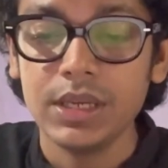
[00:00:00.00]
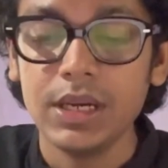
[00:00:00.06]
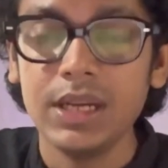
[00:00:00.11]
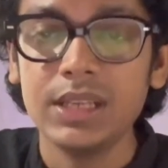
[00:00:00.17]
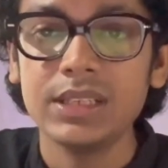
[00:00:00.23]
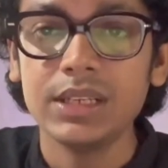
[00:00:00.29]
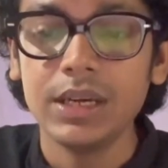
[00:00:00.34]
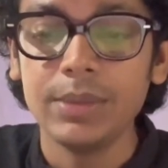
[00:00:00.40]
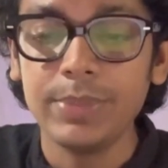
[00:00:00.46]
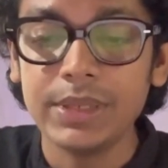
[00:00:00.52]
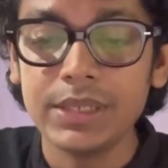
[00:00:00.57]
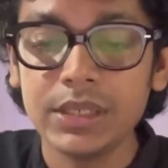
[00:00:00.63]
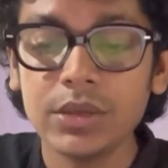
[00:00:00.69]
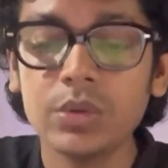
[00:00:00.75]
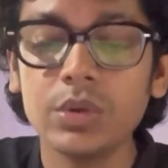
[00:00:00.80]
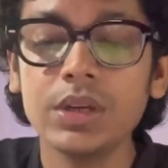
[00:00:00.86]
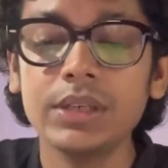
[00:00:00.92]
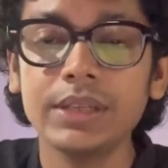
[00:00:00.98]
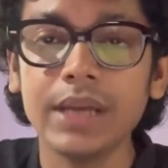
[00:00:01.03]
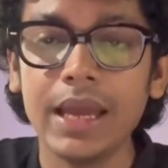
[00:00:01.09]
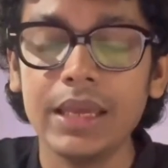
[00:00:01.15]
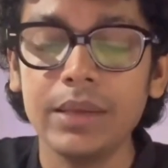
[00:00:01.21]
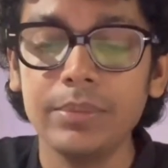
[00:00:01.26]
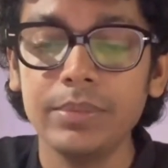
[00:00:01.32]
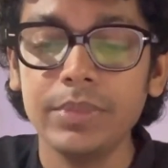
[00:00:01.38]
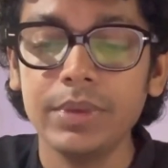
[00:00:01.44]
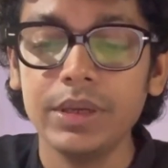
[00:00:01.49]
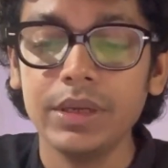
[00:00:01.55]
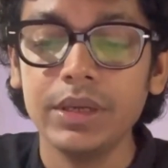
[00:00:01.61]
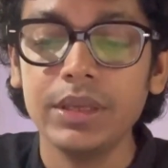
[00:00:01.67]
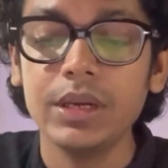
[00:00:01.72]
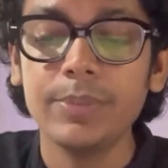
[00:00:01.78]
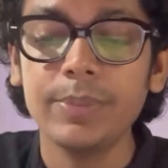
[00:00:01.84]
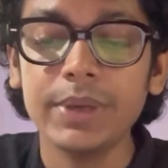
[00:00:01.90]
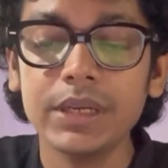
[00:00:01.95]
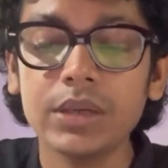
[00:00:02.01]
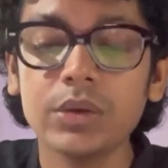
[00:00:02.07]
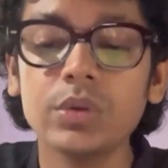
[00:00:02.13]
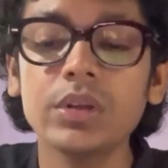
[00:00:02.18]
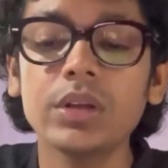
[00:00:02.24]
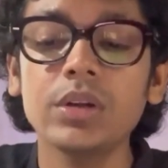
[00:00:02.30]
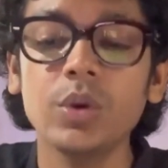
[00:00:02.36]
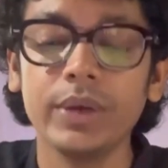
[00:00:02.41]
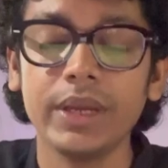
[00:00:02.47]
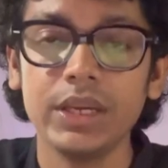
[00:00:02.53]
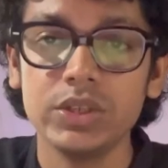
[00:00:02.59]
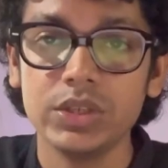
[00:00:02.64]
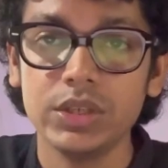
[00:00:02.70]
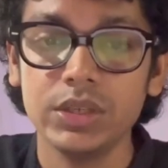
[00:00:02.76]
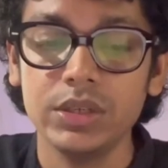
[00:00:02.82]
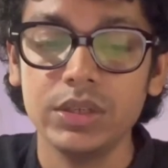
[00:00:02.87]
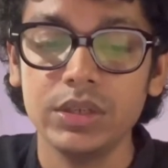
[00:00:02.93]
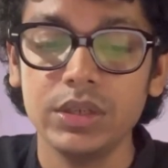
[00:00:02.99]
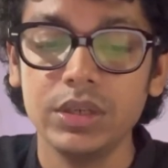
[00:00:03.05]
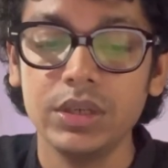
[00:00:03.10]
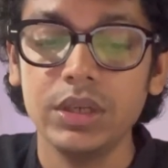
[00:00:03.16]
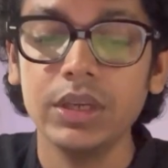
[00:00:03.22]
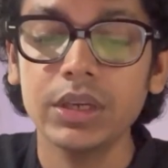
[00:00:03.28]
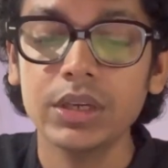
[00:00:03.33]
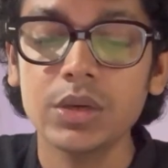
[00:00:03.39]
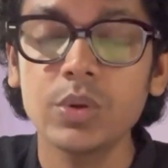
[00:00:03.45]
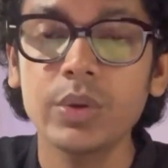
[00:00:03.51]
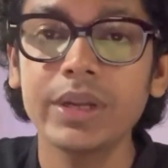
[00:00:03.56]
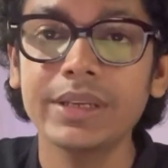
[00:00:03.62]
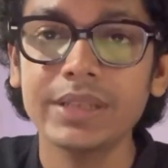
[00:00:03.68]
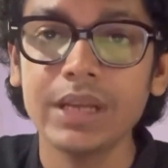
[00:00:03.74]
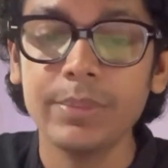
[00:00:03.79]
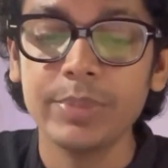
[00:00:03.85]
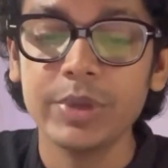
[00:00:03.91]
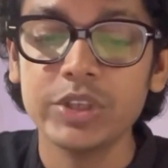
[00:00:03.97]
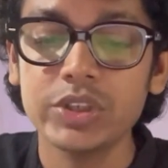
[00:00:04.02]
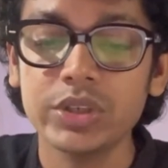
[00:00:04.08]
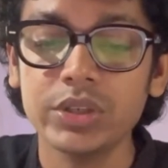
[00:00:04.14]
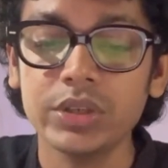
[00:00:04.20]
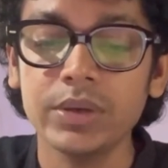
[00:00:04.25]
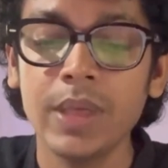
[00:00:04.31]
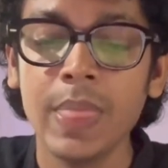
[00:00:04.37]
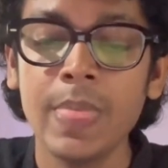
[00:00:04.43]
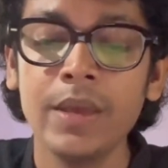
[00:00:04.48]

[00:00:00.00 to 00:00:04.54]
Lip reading: at a particular time in a particular location, including temperature,